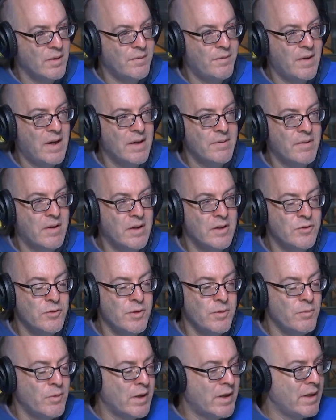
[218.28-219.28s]

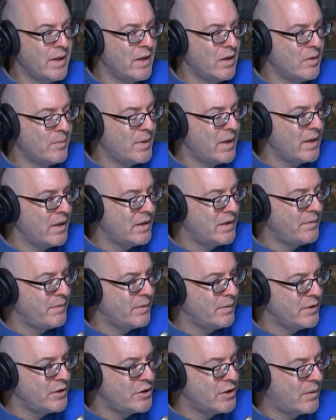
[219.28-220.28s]
500, we're going to hear my interview
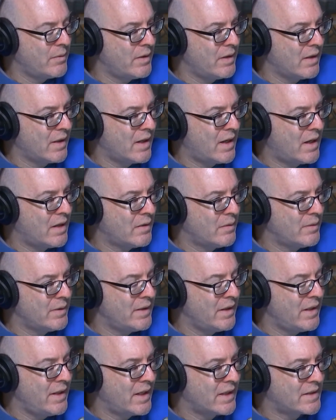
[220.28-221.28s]
with Joey Logano in
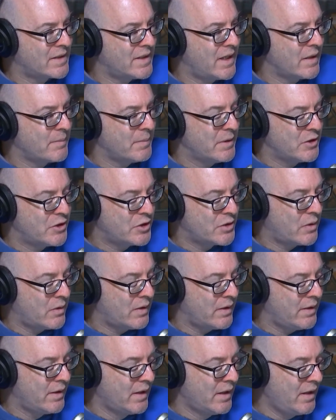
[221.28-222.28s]
the next segment,
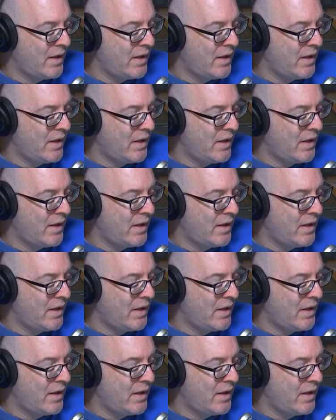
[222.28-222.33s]
Sean.